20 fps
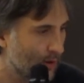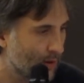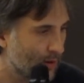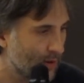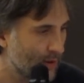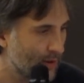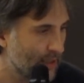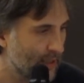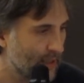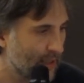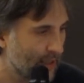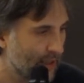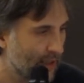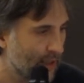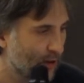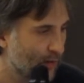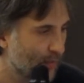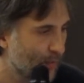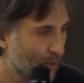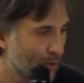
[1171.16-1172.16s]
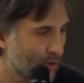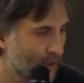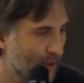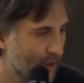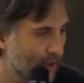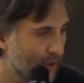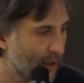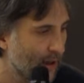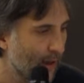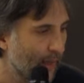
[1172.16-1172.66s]
on this idea of
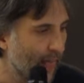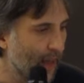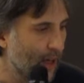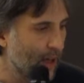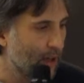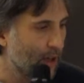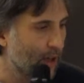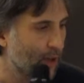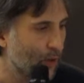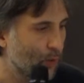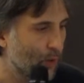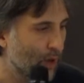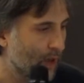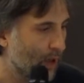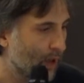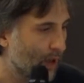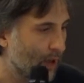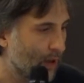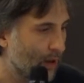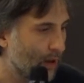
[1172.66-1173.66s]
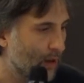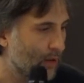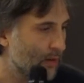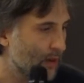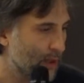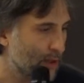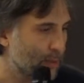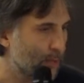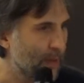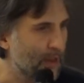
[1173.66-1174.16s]
bullshit, where I
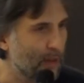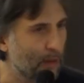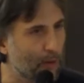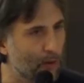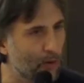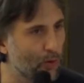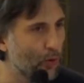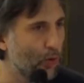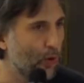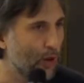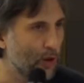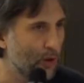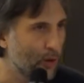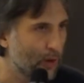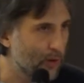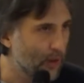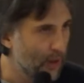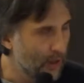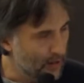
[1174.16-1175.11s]
spent about 200.